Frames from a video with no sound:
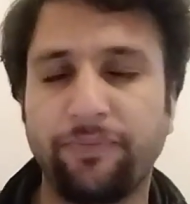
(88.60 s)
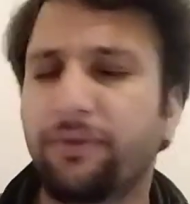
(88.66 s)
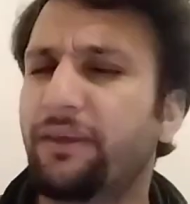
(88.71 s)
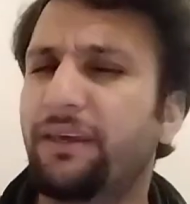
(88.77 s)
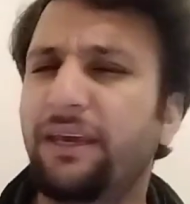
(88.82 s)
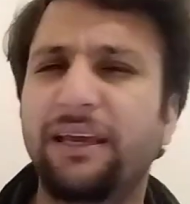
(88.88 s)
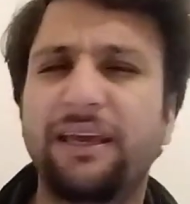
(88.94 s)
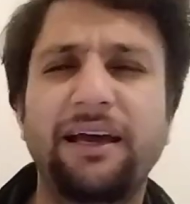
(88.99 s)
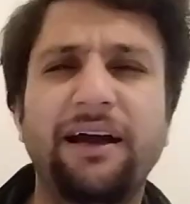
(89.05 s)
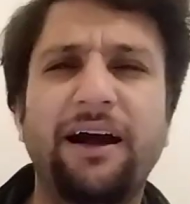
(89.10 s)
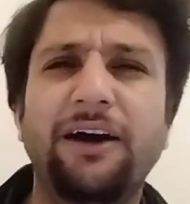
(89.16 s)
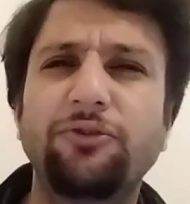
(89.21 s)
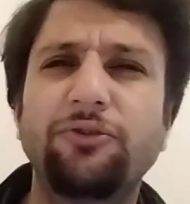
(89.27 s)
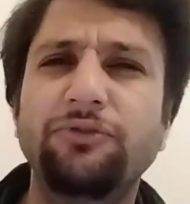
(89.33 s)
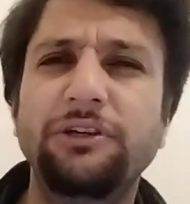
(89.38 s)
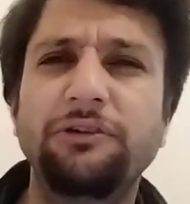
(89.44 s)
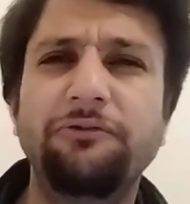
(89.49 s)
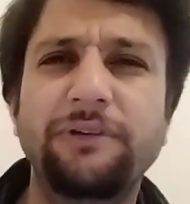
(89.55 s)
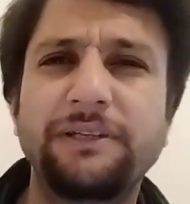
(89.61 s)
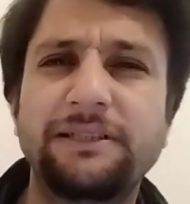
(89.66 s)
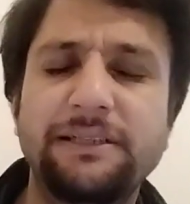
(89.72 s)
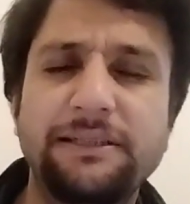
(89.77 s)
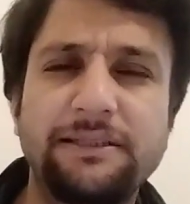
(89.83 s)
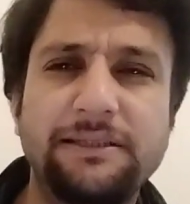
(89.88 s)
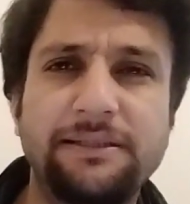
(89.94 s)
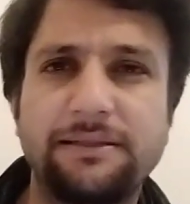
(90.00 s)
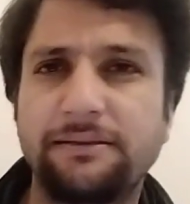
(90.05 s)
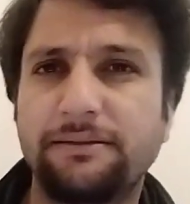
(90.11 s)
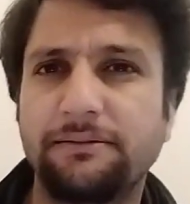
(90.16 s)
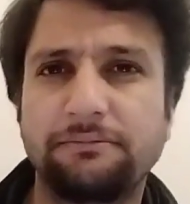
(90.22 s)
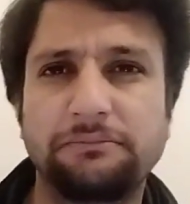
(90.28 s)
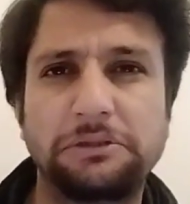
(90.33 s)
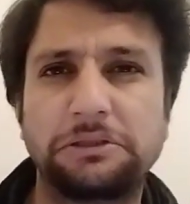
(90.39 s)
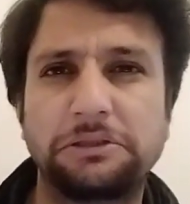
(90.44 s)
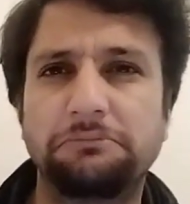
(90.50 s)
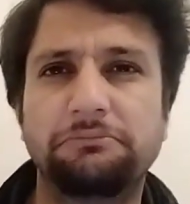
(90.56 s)
K.K. Haruni visits
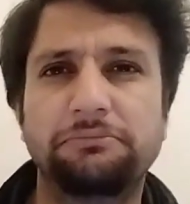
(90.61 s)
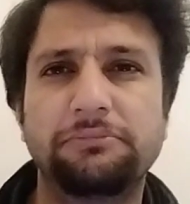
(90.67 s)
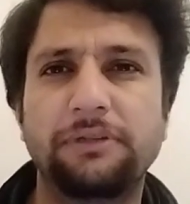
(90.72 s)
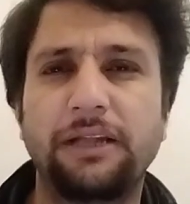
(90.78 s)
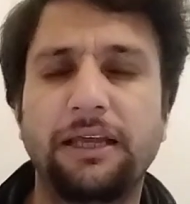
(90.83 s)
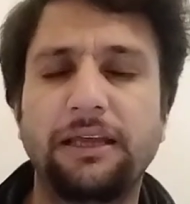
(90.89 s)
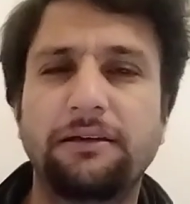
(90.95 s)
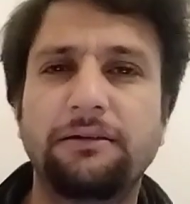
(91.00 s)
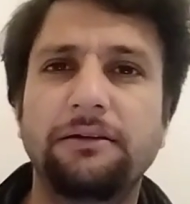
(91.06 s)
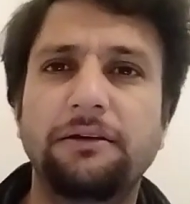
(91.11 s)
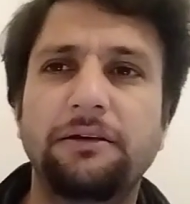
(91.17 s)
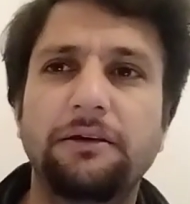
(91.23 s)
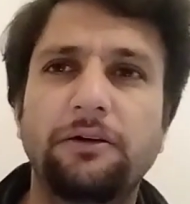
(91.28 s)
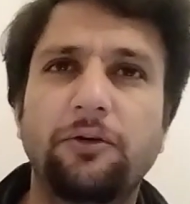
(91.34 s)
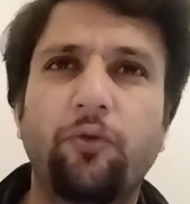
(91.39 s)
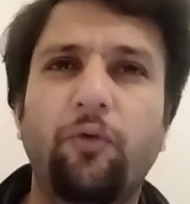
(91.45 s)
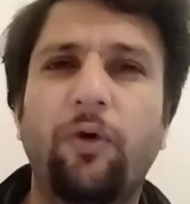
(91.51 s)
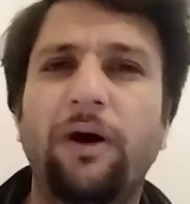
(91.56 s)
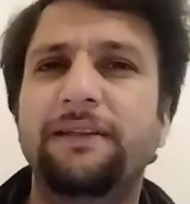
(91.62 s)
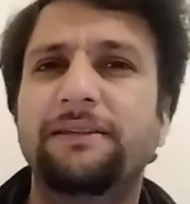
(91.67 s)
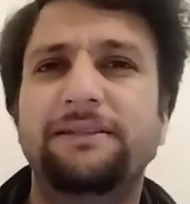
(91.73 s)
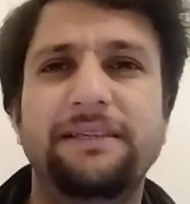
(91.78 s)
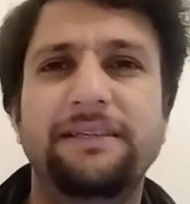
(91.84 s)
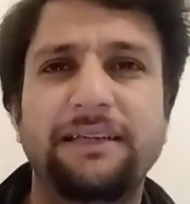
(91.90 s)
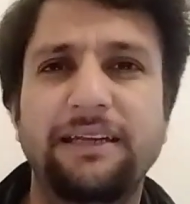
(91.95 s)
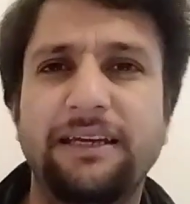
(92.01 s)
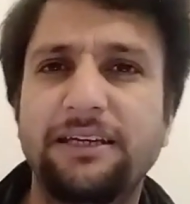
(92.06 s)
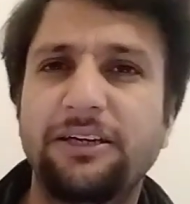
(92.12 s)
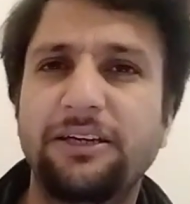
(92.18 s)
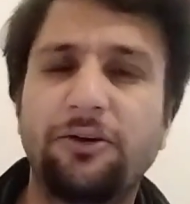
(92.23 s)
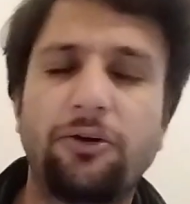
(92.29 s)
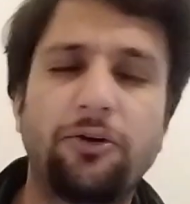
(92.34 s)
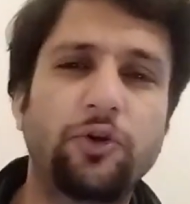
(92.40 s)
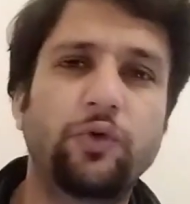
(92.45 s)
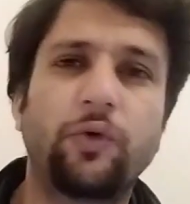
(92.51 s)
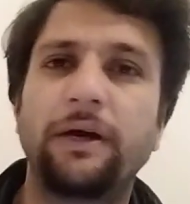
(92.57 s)
like once in a year
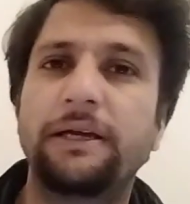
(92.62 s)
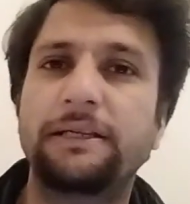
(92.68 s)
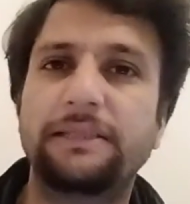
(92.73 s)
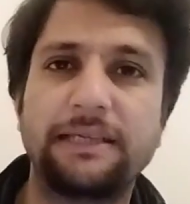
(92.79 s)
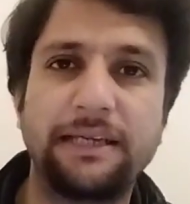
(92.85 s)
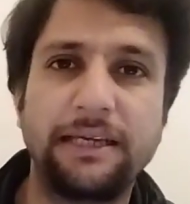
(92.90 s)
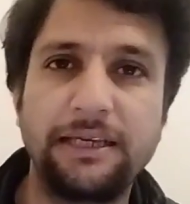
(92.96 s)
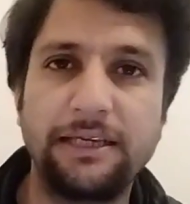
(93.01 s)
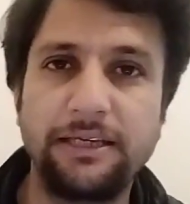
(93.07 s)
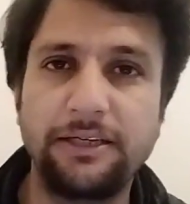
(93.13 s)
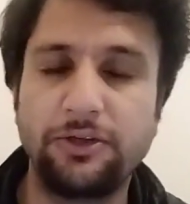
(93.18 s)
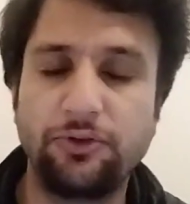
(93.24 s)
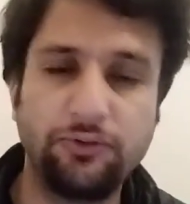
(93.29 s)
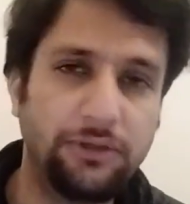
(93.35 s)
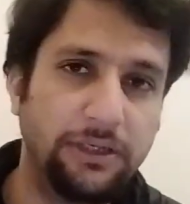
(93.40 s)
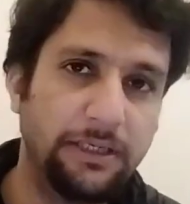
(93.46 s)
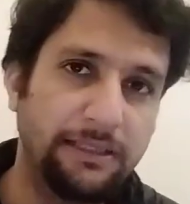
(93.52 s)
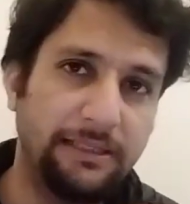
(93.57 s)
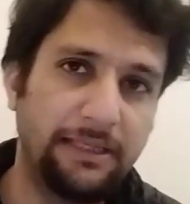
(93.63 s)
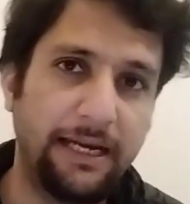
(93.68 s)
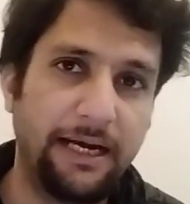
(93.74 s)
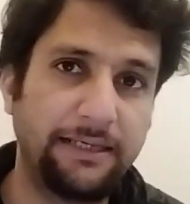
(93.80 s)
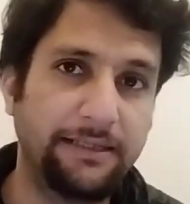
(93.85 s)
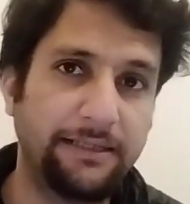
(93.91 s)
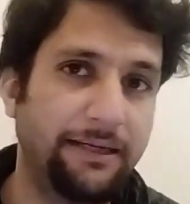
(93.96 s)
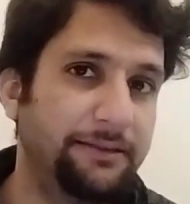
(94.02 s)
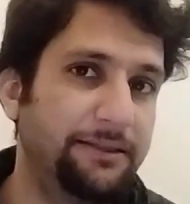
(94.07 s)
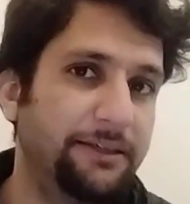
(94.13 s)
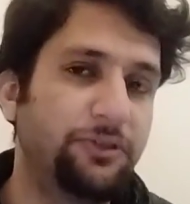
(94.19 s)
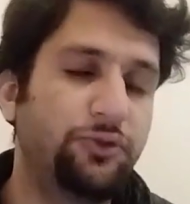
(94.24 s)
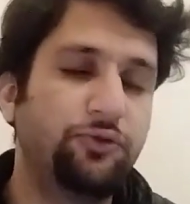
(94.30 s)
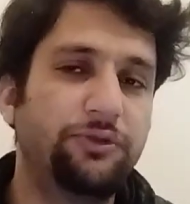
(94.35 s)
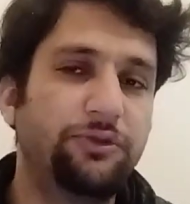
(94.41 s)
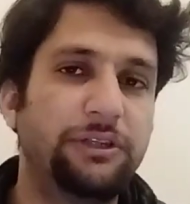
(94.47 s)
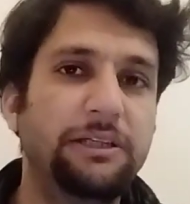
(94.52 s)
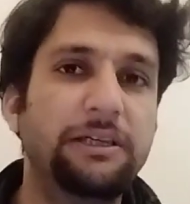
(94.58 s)
or twice in a year to his land and just to
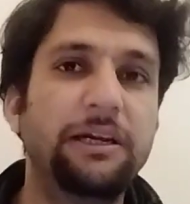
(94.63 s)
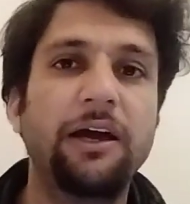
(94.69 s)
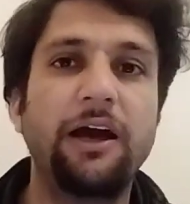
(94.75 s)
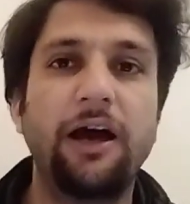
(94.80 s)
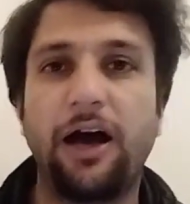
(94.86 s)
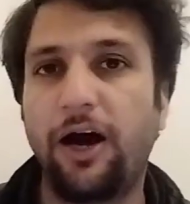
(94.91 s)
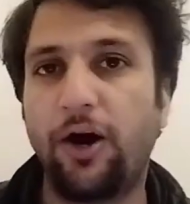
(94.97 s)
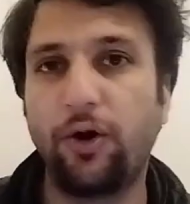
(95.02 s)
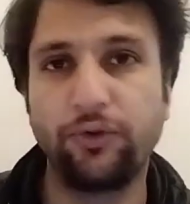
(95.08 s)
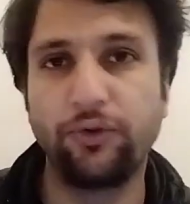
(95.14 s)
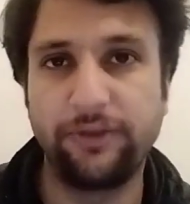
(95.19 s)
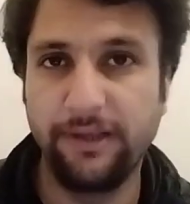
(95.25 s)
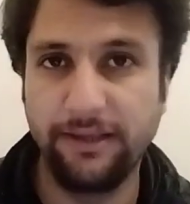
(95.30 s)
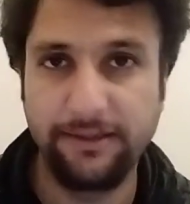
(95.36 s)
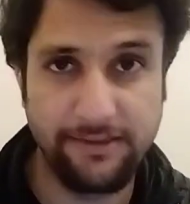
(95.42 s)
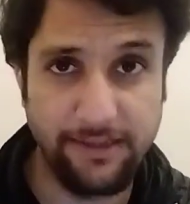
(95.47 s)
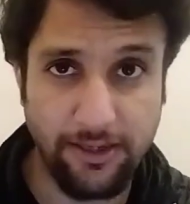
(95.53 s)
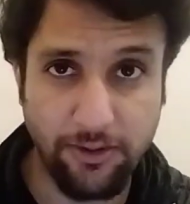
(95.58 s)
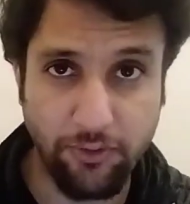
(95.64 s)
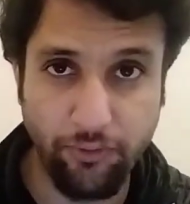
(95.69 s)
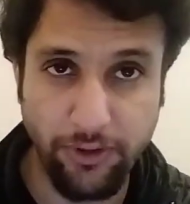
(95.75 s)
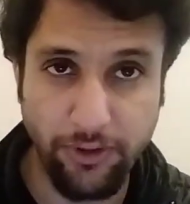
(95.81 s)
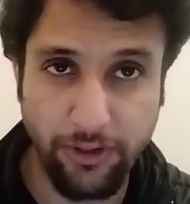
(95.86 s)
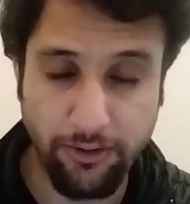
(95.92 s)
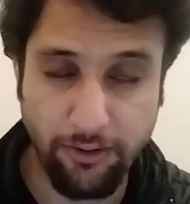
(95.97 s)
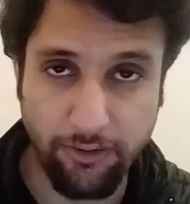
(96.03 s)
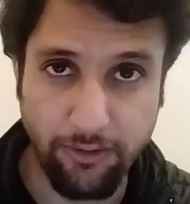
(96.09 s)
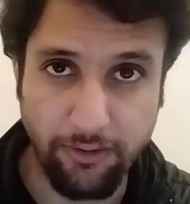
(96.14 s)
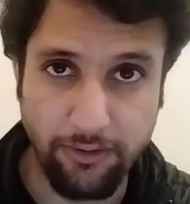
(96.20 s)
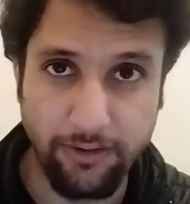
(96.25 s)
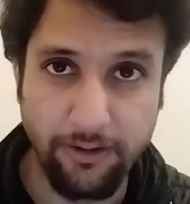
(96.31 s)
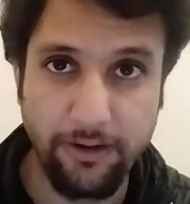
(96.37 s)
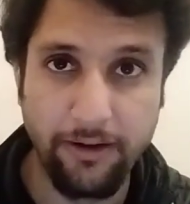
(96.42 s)
see how things are going on.